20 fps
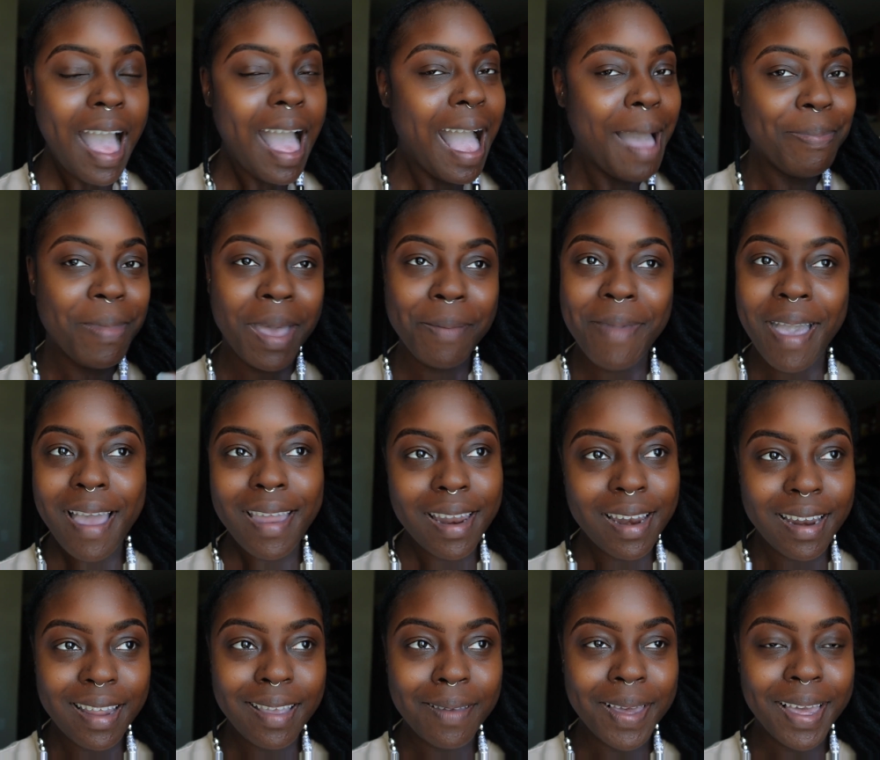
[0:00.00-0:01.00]
I'm not mad
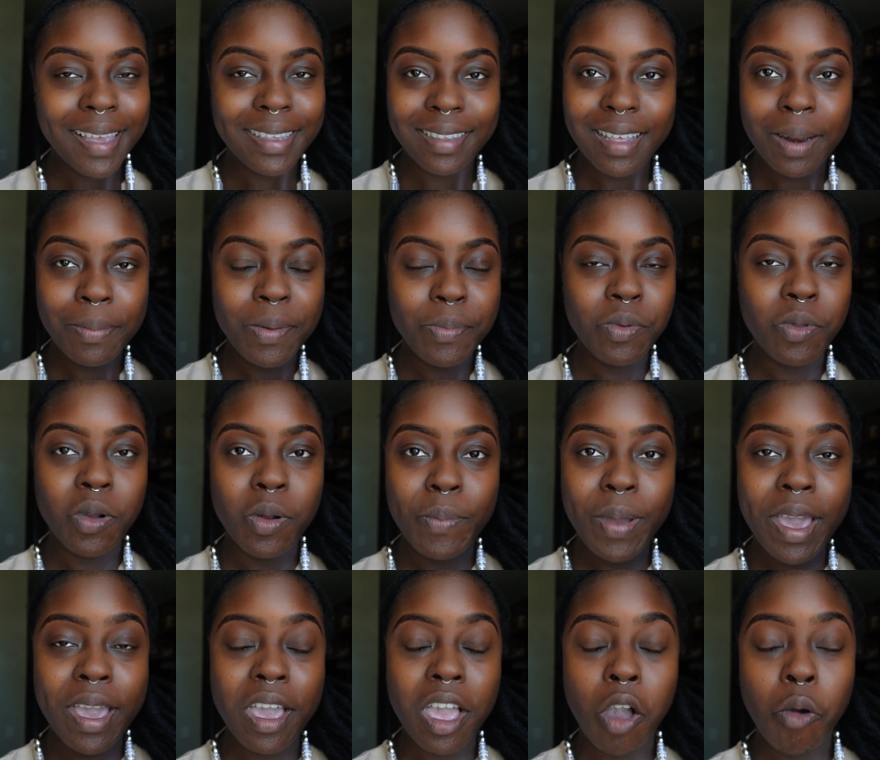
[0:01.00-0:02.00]
at it, because a lot of people are
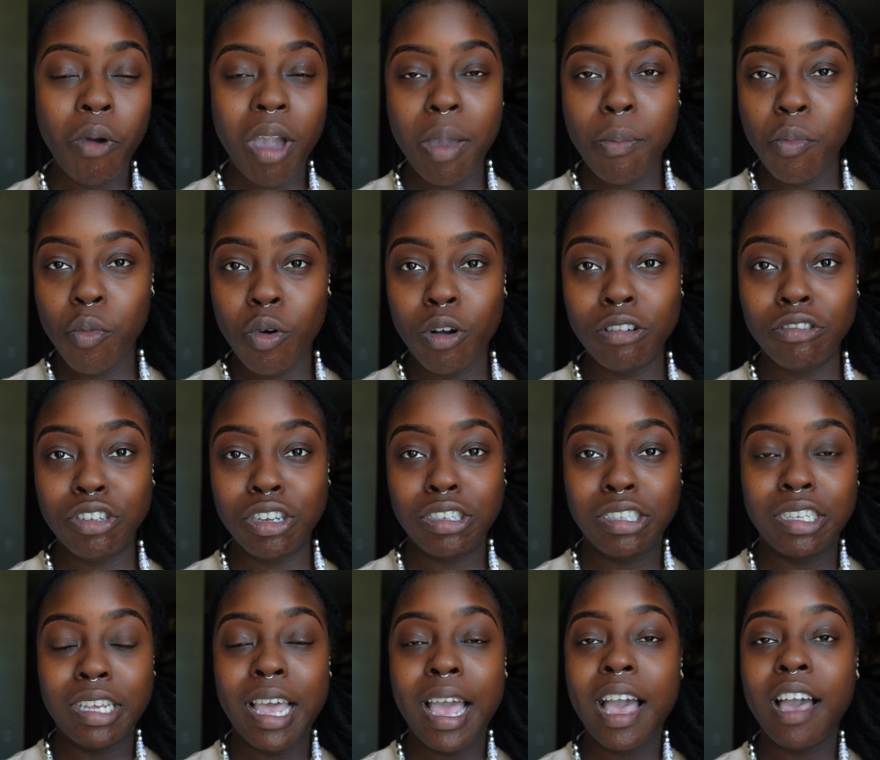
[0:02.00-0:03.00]
paying way more
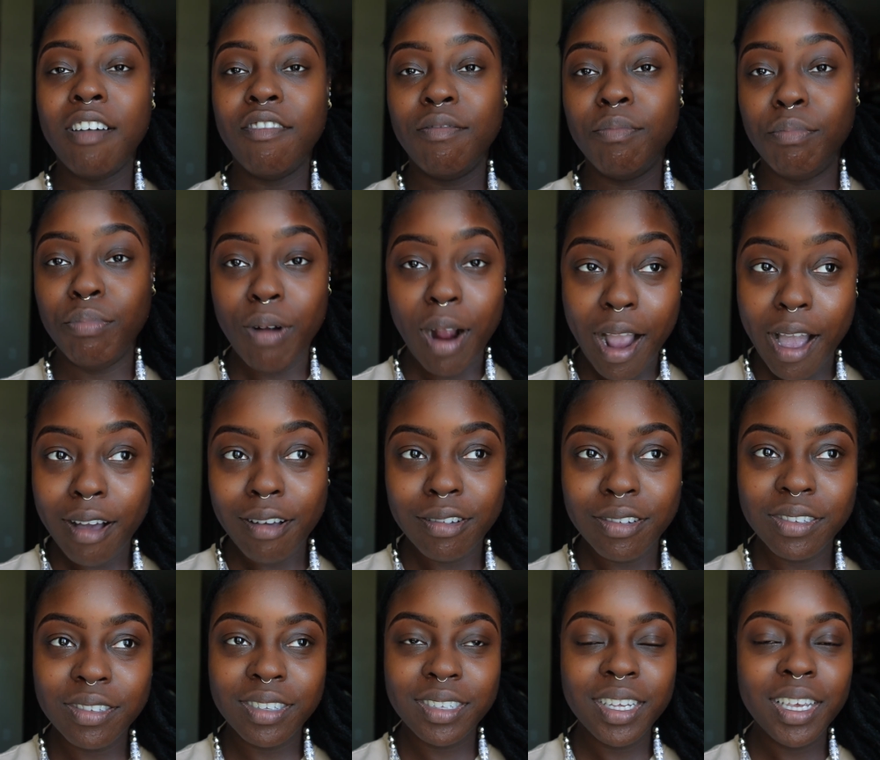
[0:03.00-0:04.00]
just to have
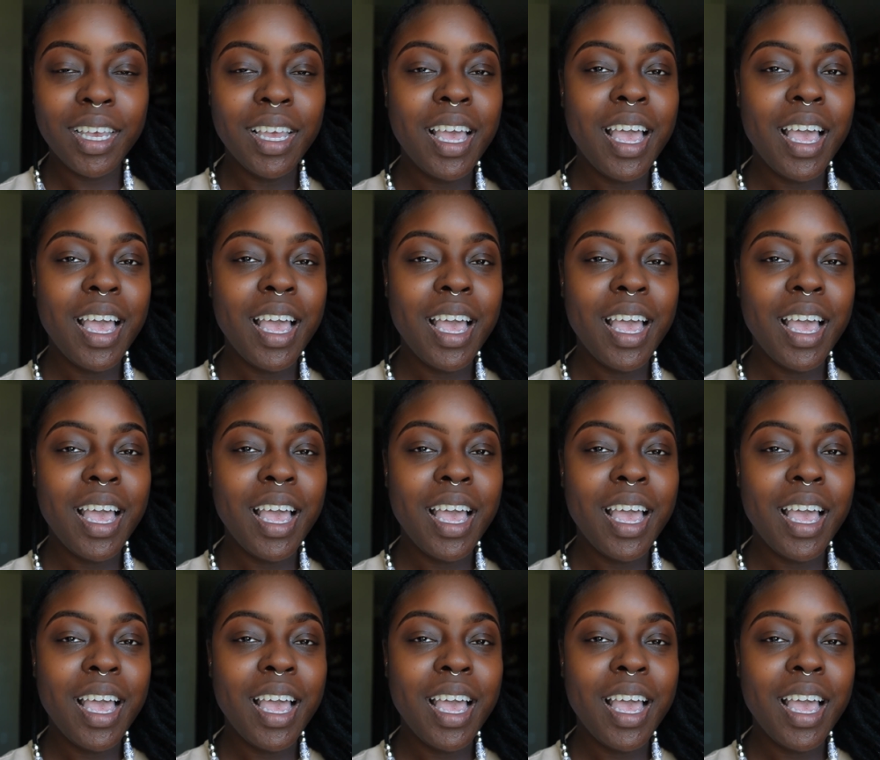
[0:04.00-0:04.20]
brows.